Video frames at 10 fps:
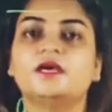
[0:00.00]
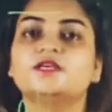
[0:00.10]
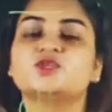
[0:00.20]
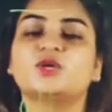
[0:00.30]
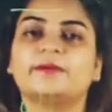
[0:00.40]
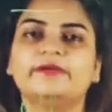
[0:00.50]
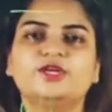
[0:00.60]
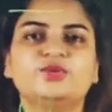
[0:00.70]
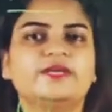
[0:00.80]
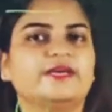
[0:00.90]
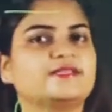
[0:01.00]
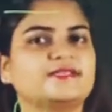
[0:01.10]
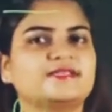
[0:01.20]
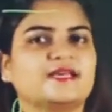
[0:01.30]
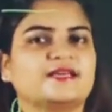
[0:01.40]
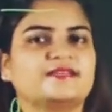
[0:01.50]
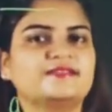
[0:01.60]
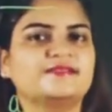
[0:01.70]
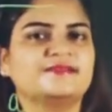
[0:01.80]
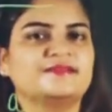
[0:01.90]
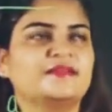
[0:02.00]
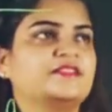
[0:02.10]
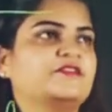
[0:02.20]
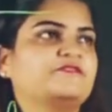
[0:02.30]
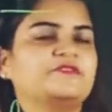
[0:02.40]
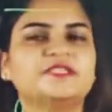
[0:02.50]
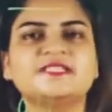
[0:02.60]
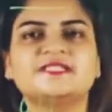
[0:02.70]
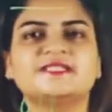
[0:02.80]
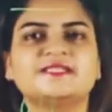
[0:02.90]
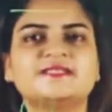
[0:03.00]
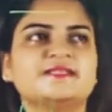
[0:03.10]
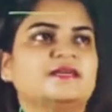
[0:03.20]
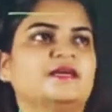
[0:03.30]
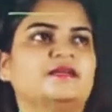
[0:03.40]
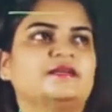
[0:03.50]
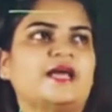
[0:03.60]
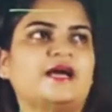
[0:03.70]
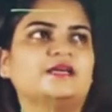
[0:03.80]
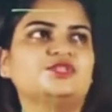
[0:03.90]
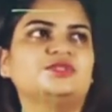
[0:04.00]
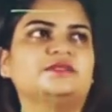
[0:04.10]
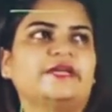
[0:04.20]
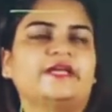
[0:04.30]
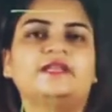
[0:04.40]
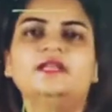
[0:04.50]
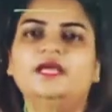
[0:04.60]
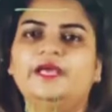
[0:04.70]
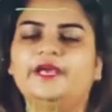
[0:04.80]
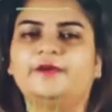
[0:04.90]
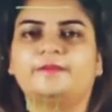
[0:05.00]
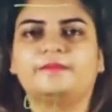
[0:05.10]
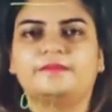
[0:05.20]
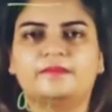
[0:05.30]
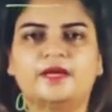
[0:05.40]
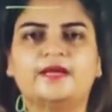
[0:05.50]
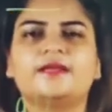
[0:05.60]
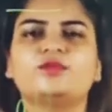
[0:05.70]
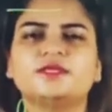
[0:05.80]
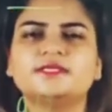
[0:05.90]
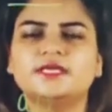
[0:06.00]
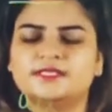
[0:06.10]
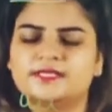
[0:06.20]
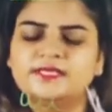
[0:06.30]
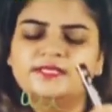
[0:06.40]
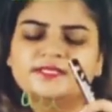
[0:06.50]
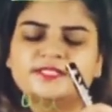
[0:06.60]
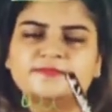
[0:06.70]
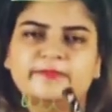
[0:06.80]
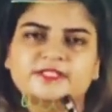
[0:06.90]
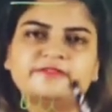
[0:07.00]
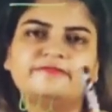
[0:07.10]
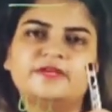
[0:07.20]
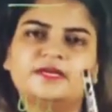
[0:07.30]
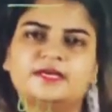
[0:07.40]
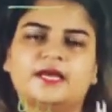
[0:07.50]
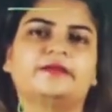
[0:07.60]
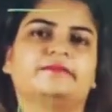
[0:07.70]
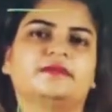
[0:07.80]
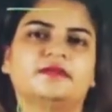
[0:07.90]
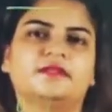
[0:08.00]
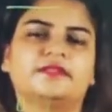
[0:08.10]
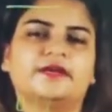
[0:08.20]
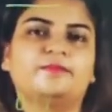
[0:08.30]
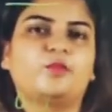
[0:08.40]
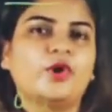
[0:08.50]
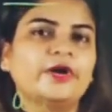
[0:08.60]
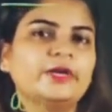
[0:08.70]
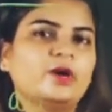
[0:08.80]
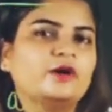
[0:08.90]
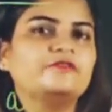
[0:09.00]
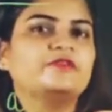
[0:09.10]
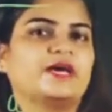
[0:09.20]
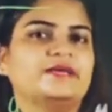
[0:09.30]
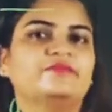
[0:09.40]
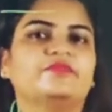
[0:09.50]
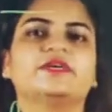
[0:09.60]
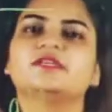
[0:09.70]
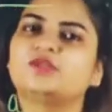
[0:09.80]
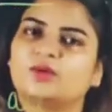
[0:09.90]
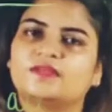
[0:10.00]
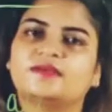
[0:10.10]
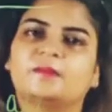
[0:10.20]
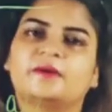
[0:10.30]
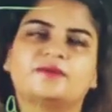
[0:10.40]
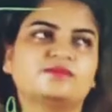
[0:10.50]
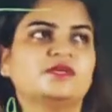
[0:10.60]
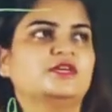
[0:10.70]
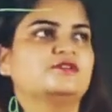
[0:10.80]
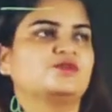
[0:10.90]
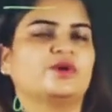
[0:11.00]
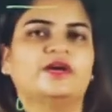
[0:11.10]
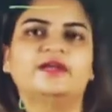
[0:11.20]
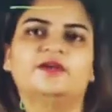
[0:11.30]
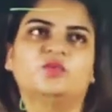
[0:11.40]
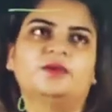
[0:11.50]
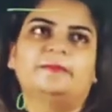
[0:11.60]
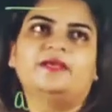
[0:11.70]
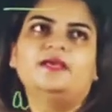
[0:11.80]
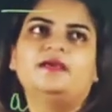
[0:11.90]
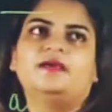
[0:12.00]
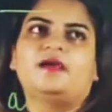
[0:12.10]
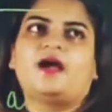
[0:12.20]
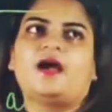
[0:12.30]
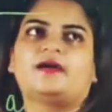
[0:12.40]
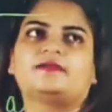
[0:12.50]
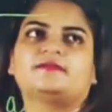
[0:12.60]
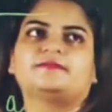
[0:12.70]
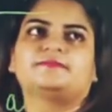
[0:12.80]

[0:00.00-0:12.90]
So coming to the exercise, the first is dash 10 am. Now this is the specific time, that point of time we are talking about. So here it will be at.